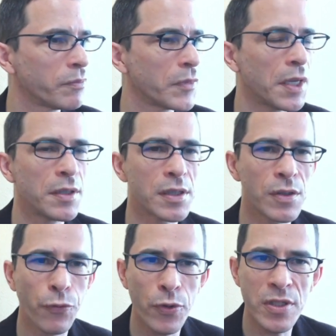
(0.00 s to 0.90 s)
in this
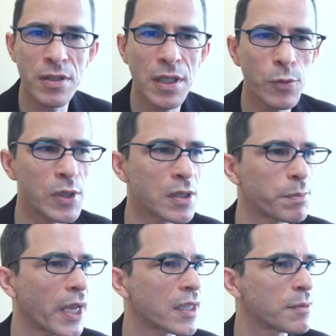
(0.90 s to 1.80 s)
forced sequence,
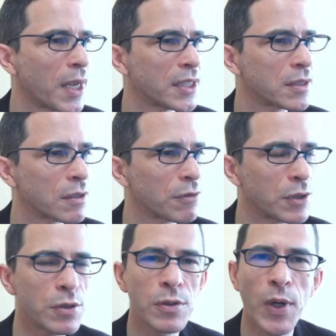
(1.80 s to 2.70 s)
black has managed to
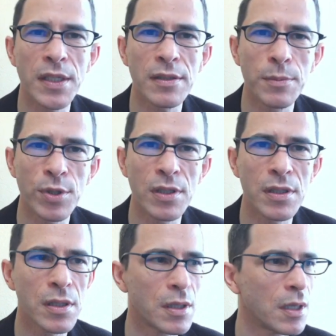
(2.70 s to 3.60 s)
reduce white's liberties